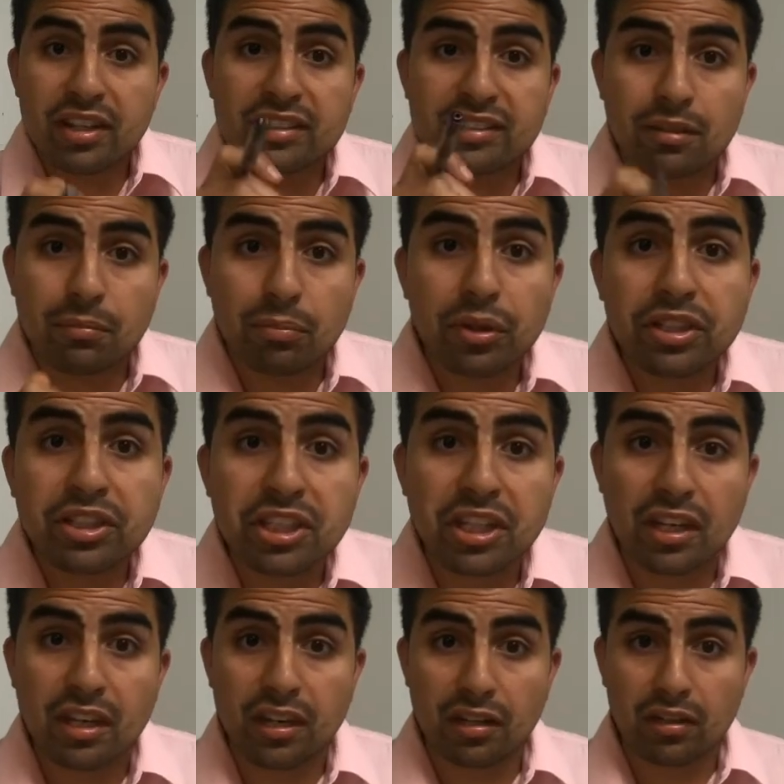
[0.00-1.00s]
is
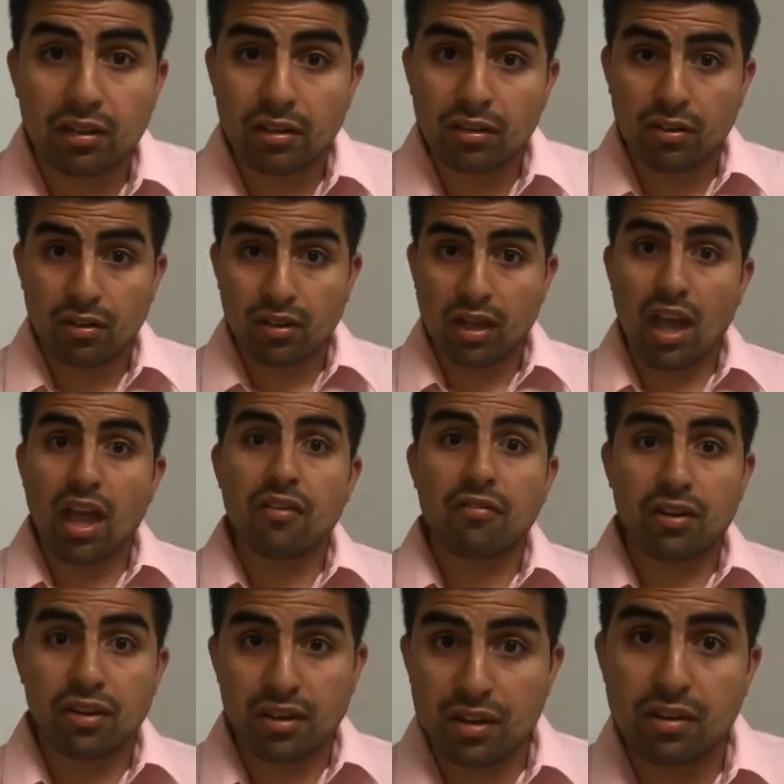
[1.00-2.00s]
depreciating
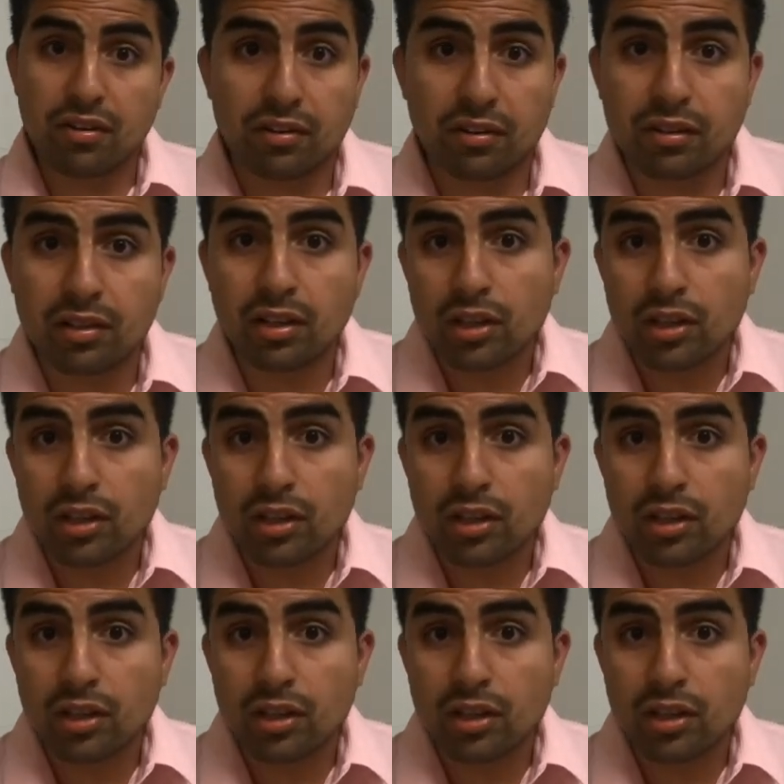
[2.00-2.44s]
every year.